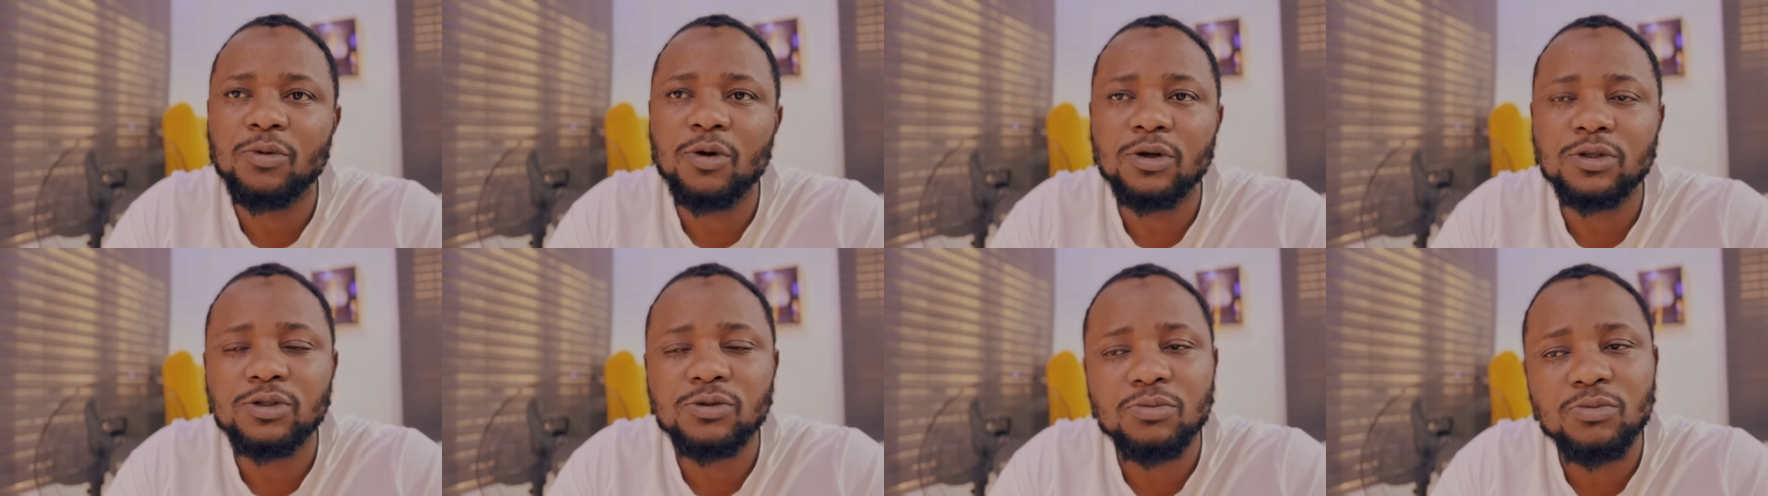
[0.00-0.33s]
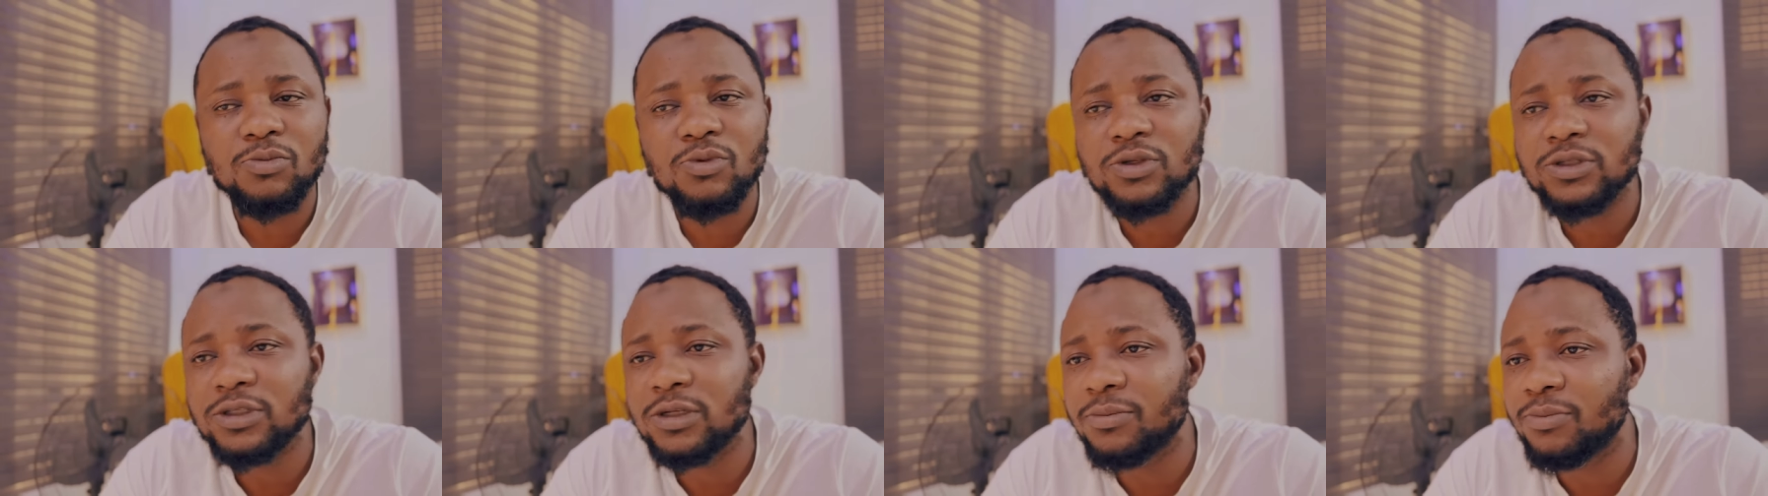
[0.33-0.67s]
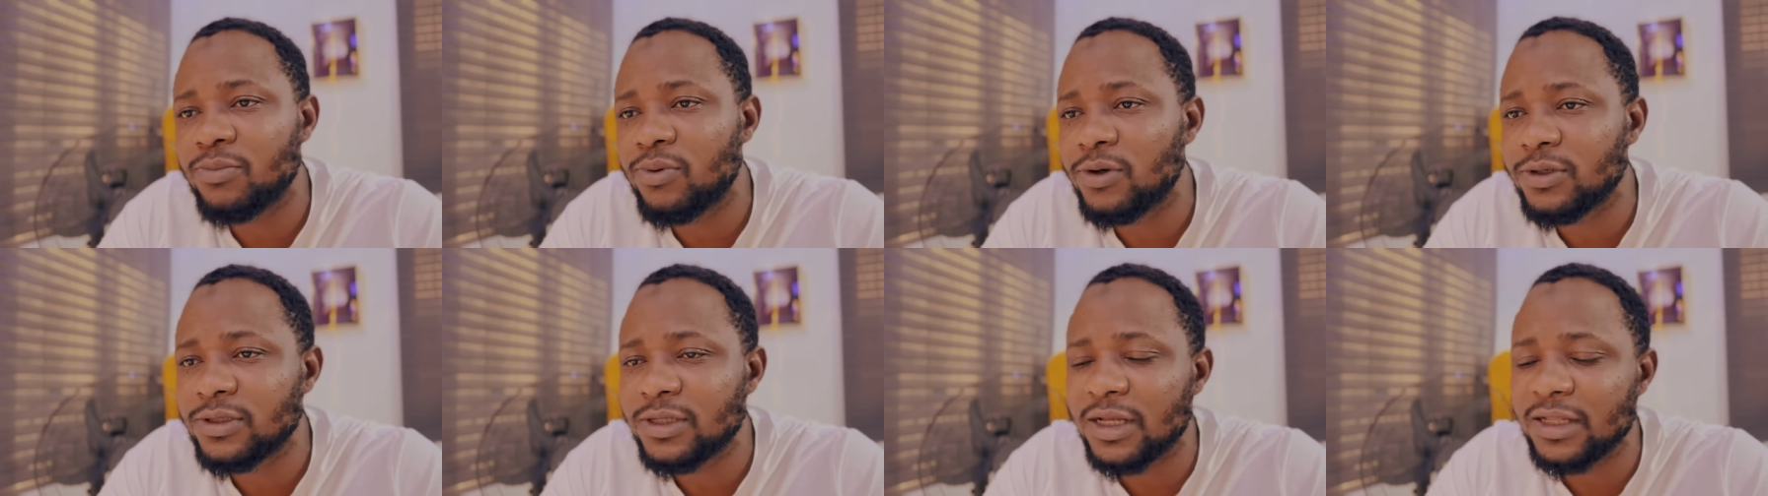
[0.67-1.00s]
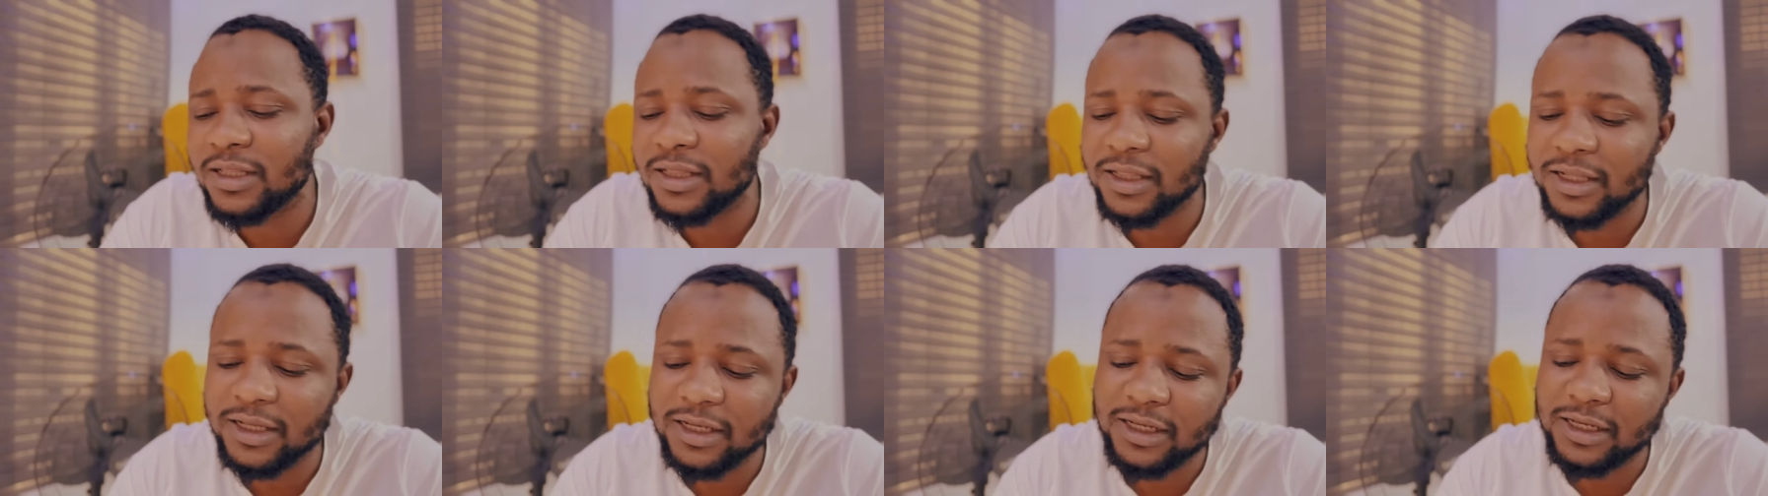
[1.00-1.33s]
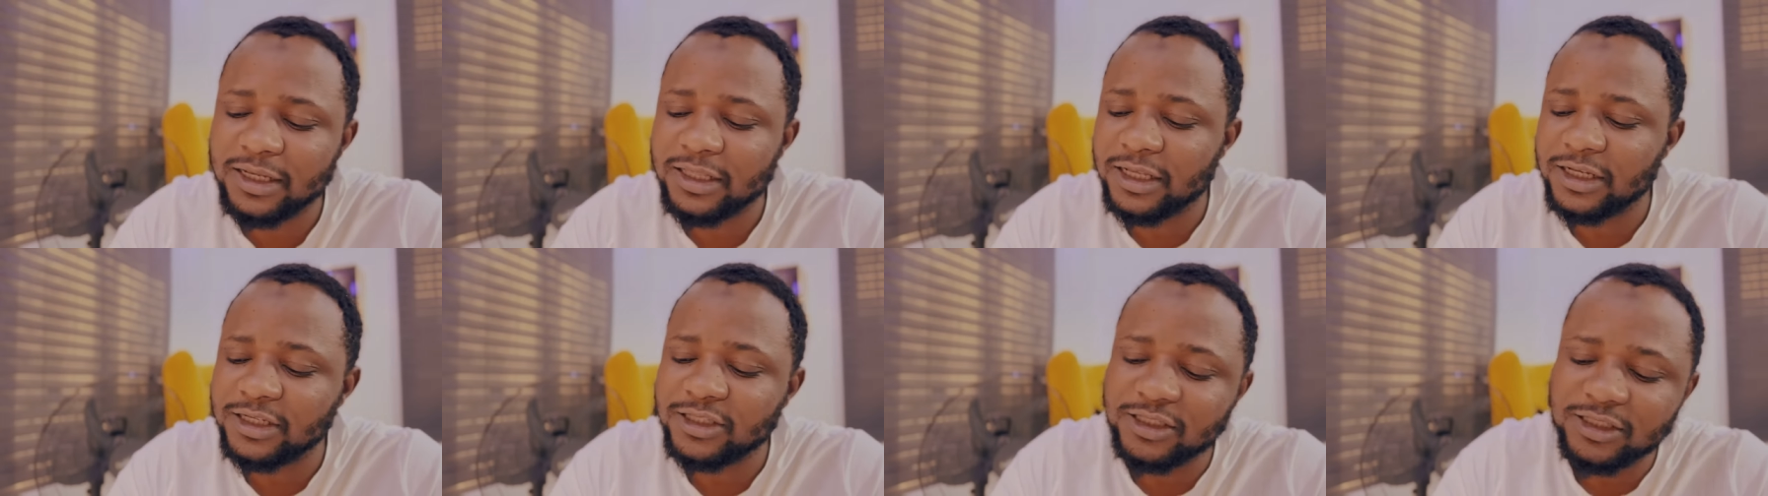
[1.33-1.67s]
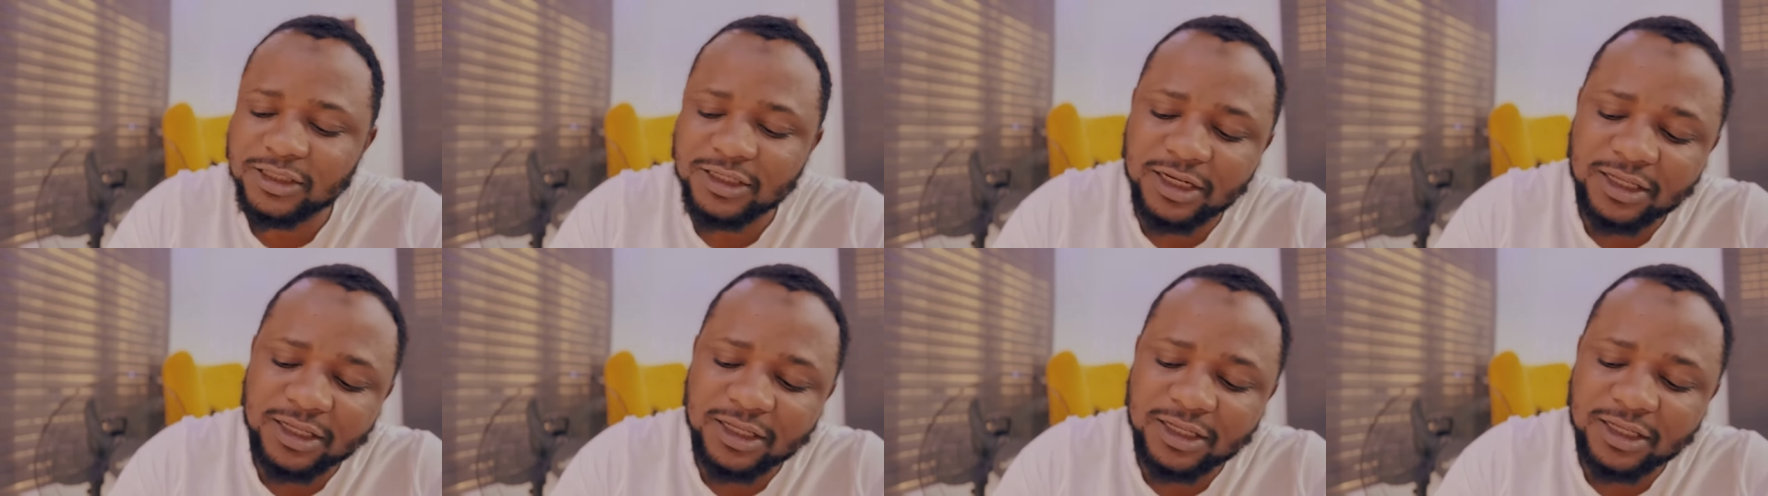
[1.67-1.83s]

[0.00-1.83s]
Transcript: But most importantly, in a